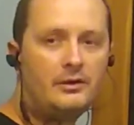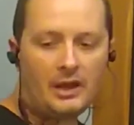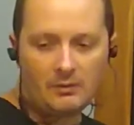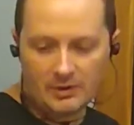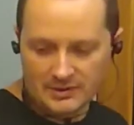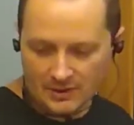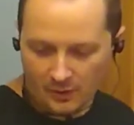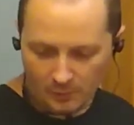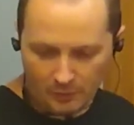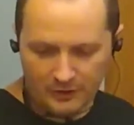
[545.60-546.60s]
okay, what's the
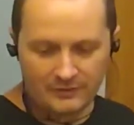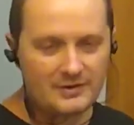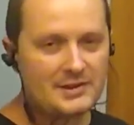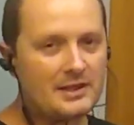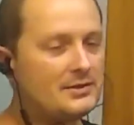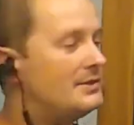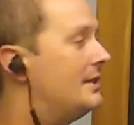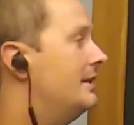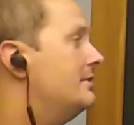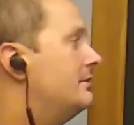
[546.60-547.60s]
whole point of this
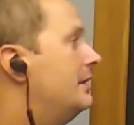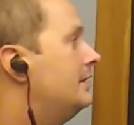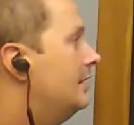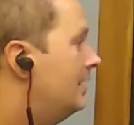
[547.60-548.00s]
exercise, right?